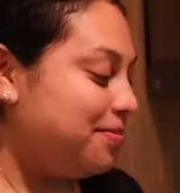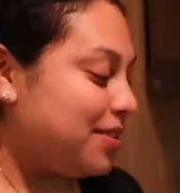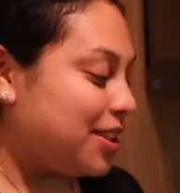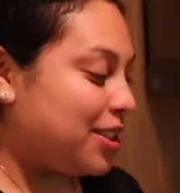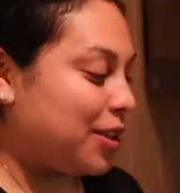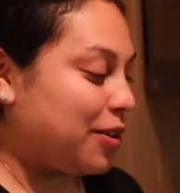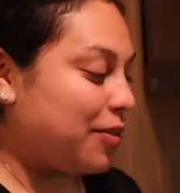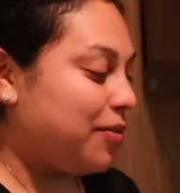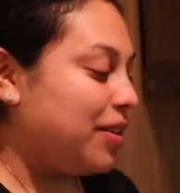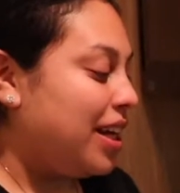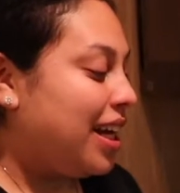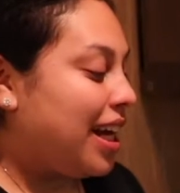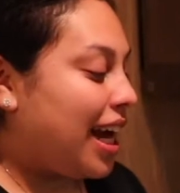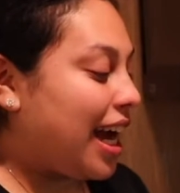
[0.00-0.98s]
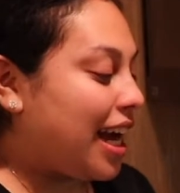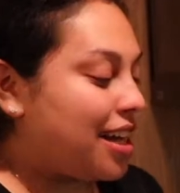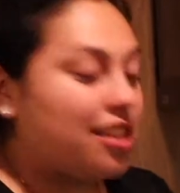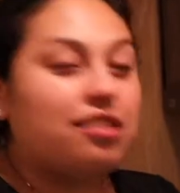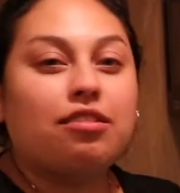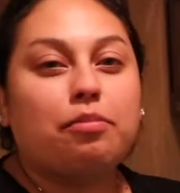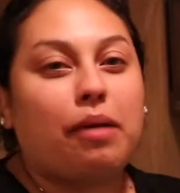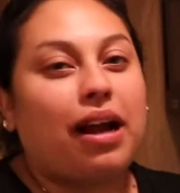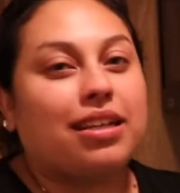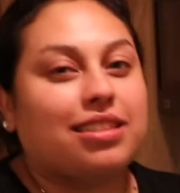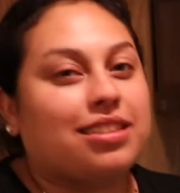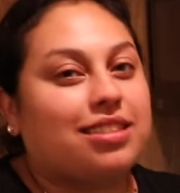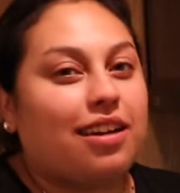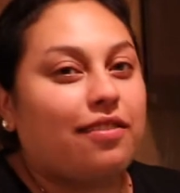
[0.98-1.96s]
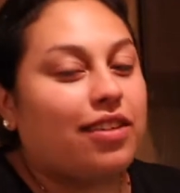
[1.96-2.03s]
So, I had to do a
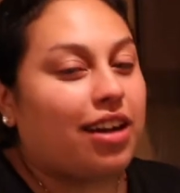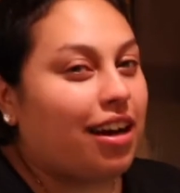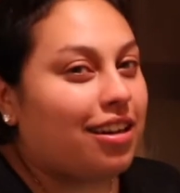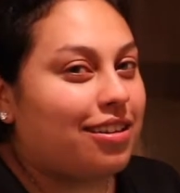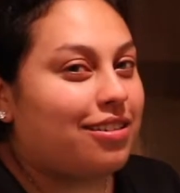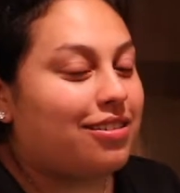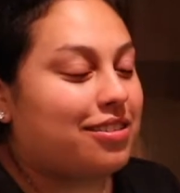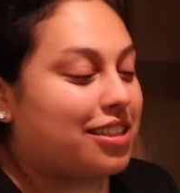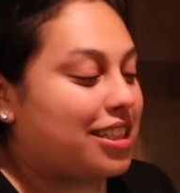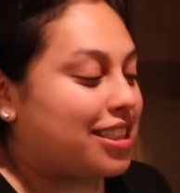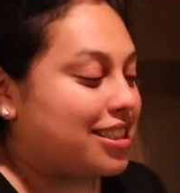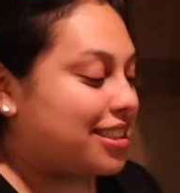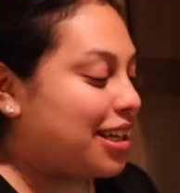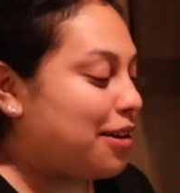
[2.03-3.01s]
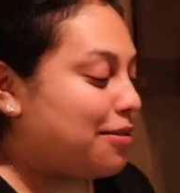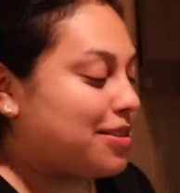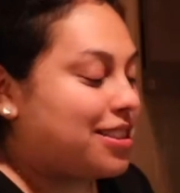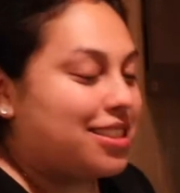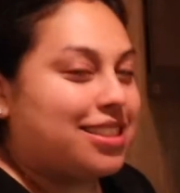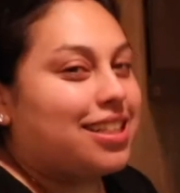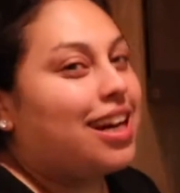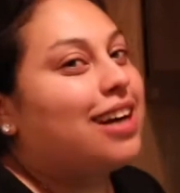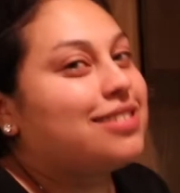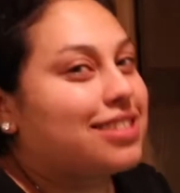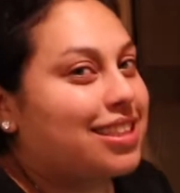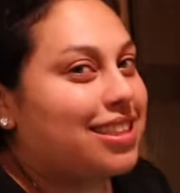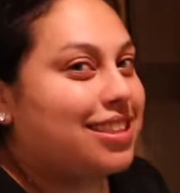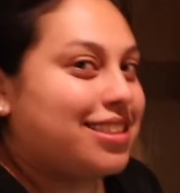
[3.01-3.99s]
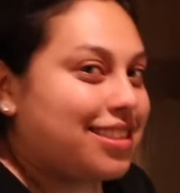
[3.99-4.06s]
practice avocado because I wasn't sure how I was
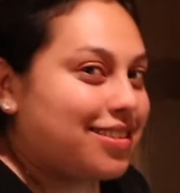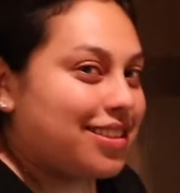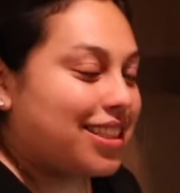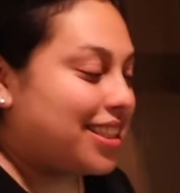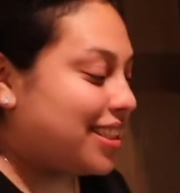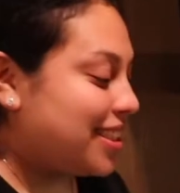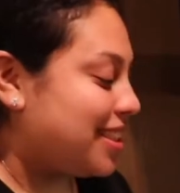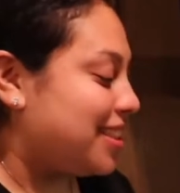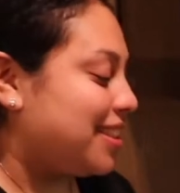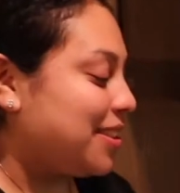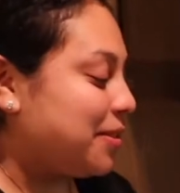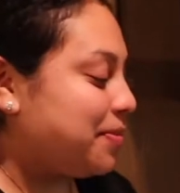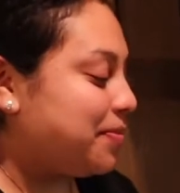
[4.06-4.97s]
going to do this.